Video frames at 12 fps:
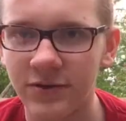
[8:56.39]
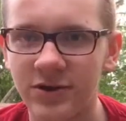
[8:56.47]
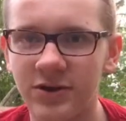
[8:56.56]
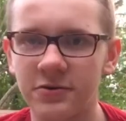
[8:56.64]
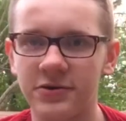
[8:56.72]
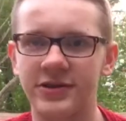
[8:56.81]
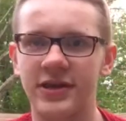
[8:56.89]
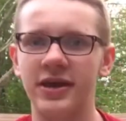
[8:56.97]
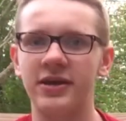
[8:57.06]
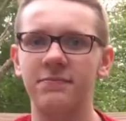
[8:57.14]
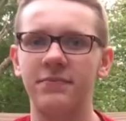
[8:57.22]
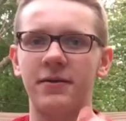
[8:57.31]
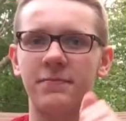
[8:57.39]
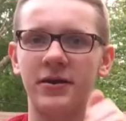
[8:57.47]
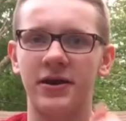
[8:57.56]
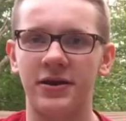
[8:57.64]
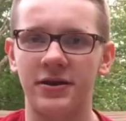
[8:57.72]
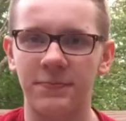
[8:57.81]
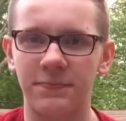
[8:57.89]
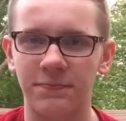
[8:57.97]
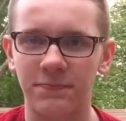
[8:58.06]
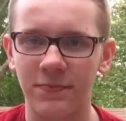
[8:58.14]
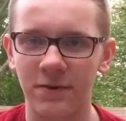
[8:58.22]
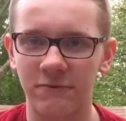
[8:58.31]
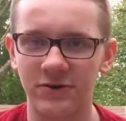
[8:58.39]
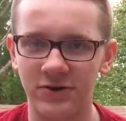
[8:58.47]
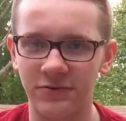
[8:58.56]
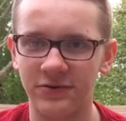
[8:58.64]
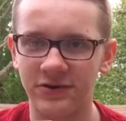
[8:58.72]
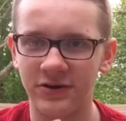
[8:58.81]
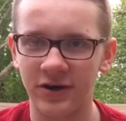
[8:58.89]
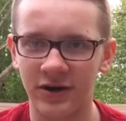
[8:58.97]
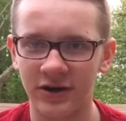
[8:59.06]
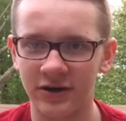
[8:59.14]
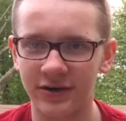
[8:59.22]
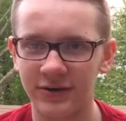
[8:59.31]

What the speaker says: She was taken by men when she was young,